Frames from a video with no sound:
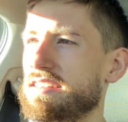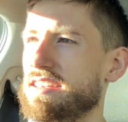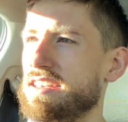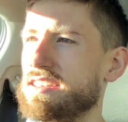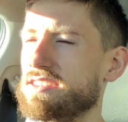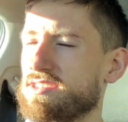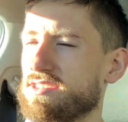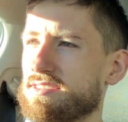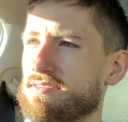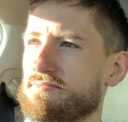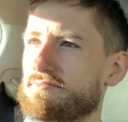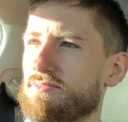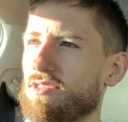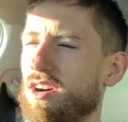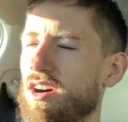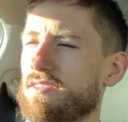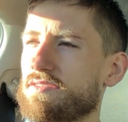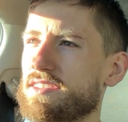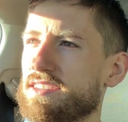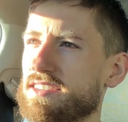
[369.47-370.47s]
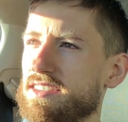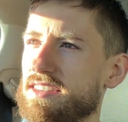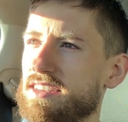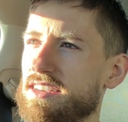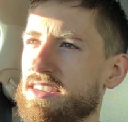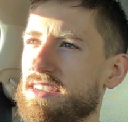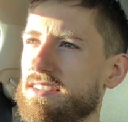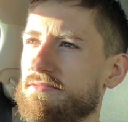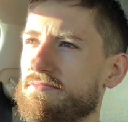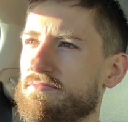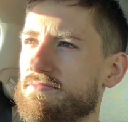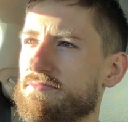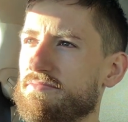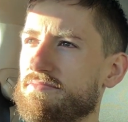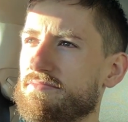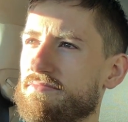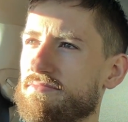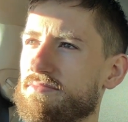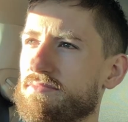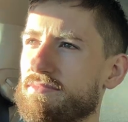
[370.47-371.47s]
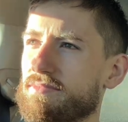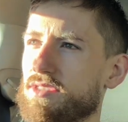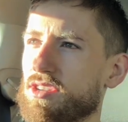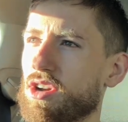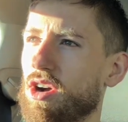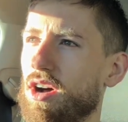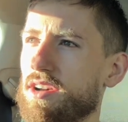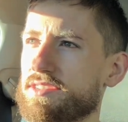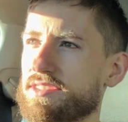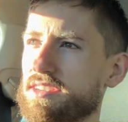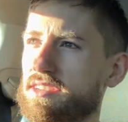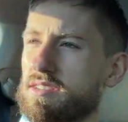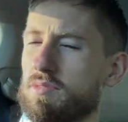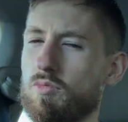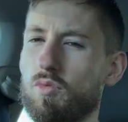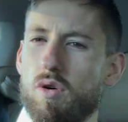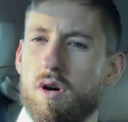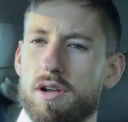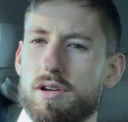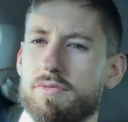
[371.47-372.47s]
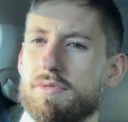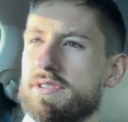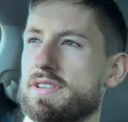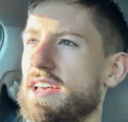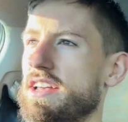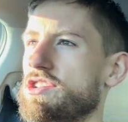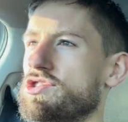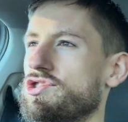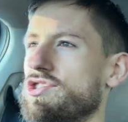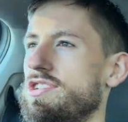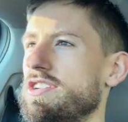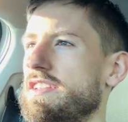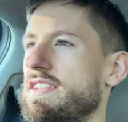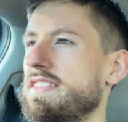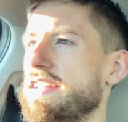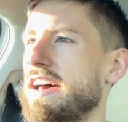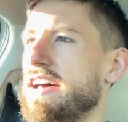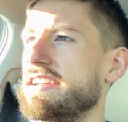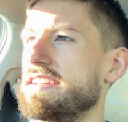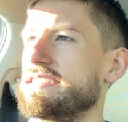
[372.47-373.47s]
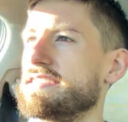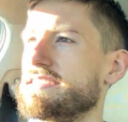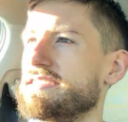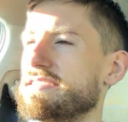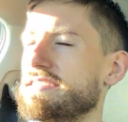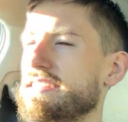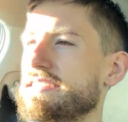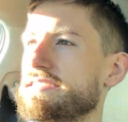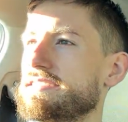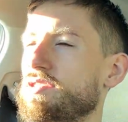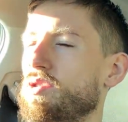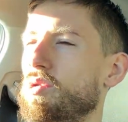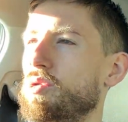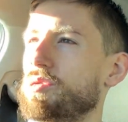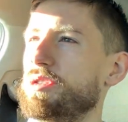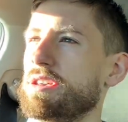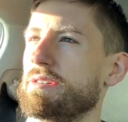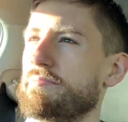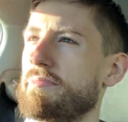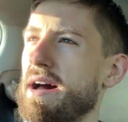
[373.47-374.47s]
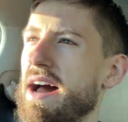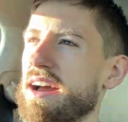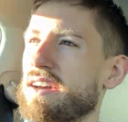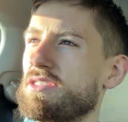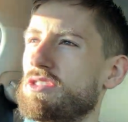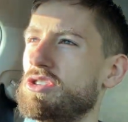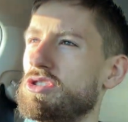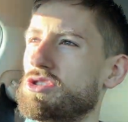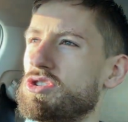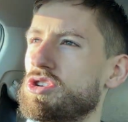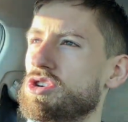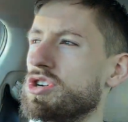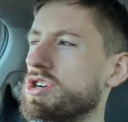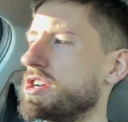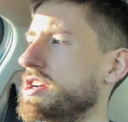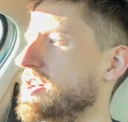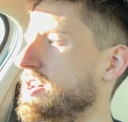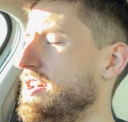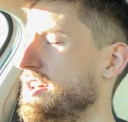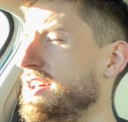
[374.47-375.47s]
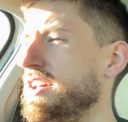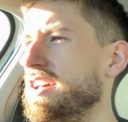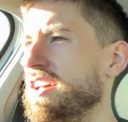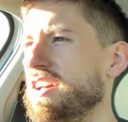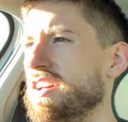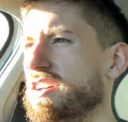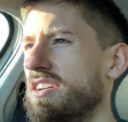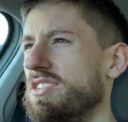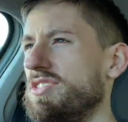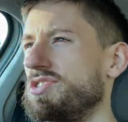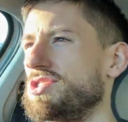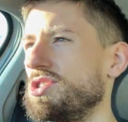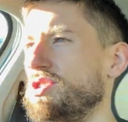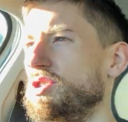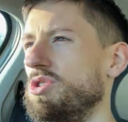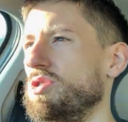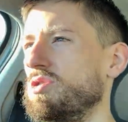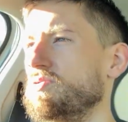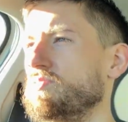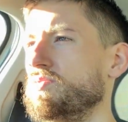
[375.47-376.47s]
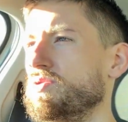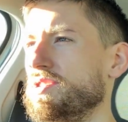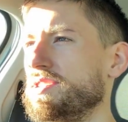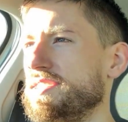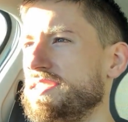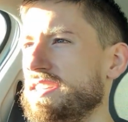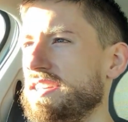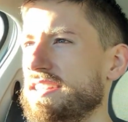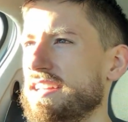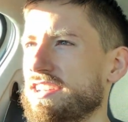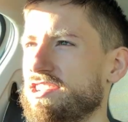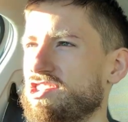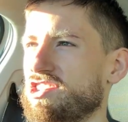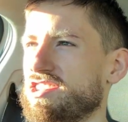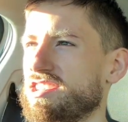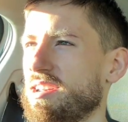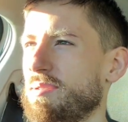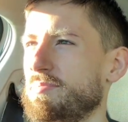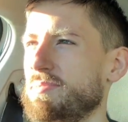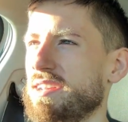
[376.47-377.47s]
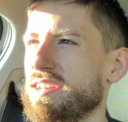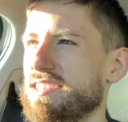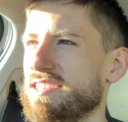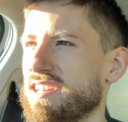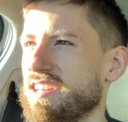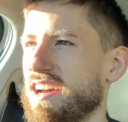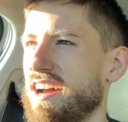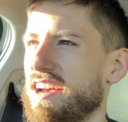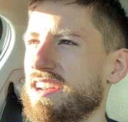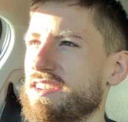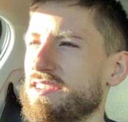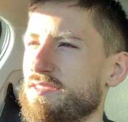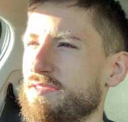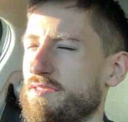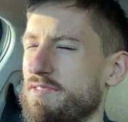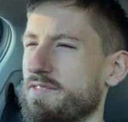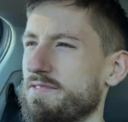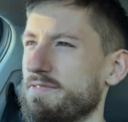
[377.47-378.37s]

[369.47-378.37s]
is obviously causing some water retention, and that is holding back the look. So we'll see. That's just something to kind of